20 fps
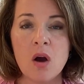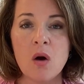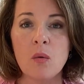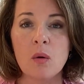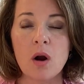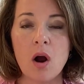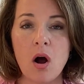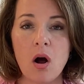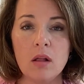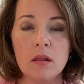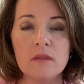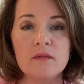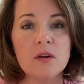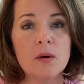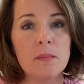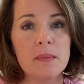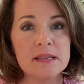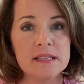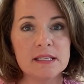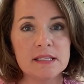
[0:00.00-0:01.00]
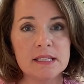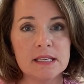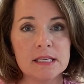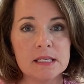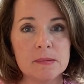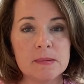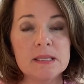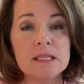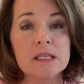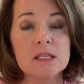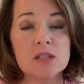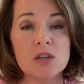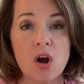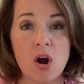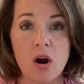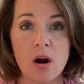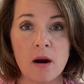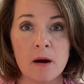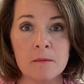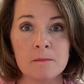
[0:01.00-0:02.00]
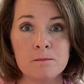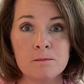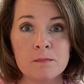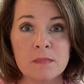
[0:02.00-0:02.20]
where all of your business expenses are.